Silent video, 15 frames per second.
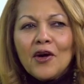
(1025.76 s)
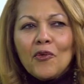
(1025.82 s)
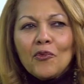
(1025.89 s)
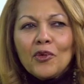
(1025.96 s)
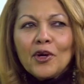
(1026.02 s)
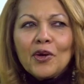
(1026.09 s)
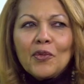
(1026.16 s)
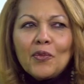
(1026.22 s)

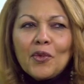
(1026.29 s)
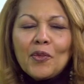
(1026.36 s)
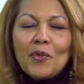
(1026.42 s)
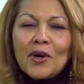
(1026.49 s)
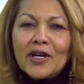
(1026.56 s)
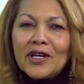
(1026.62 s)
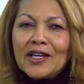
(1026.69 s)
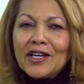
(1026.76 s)
we
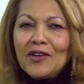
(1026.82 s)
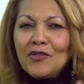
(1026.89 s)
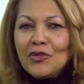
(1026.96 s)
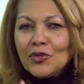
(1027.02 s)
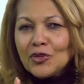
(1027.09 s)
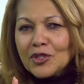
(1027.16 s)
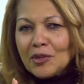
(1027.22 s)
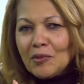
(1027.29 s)
want to give
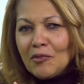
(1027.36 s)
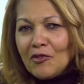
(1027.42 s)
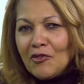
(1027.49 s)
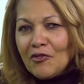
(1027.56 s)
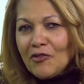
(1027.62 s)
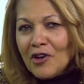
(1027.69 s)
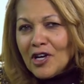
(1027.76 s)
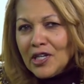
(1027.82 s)
you some
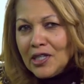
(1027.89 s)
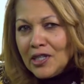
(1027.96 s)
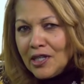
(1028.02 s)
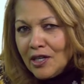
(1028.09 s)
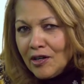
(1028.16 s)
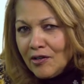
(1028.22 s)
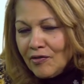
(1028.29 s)
funny